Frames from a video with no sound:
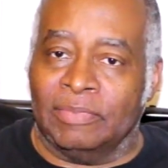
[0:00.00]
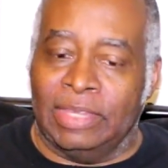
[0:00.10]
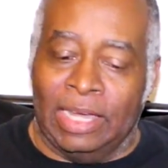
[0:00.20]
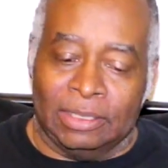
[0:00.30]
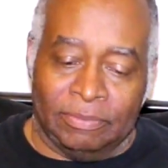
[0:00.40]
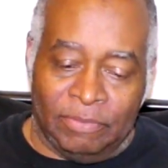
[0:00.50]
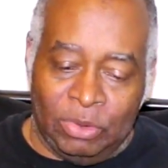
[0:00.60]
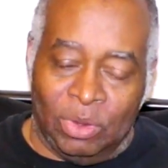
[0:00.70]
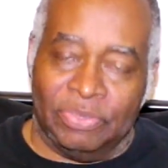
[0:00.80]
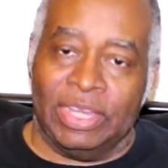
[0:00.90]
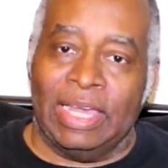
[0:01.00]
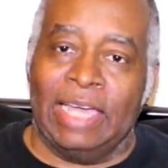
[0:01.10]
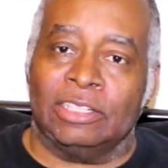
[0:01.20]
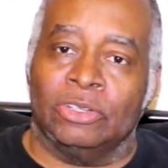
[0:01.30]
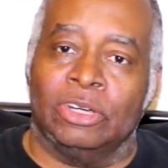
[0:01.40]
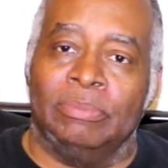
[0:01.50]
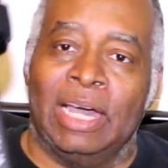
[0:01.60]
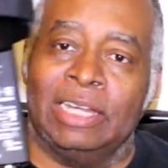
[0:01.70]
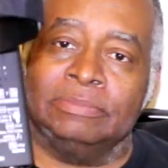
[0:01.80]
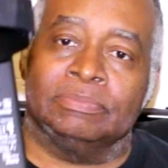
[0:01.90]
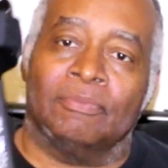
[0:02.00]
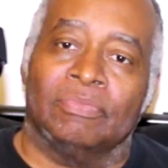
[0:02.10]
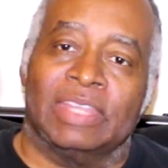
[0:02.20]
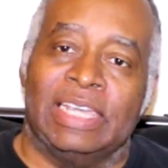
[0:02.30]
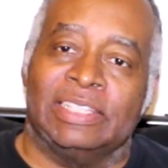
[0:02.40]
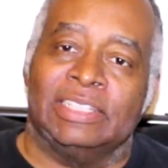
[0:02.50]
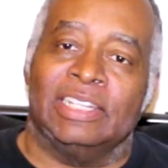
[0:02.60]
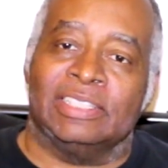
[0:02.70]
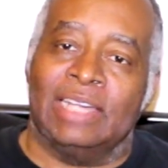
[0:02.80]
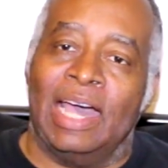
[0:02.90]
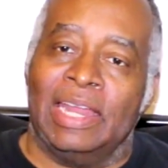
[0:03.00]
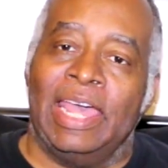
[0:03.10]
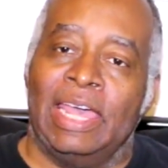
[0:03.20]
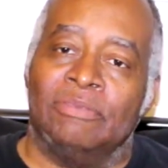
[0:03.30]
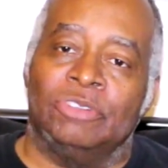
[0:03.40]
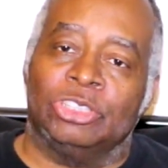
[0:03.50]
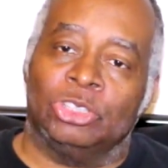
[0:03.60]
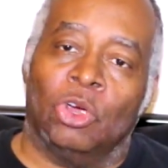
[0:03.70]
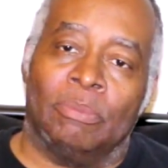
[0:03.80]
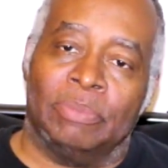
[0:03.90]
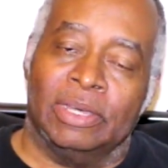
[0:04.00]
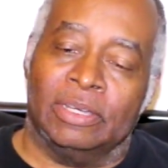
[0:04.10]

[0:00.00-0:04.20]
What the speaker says: Now, the one thing I had to learn about it is it does not have the sharp,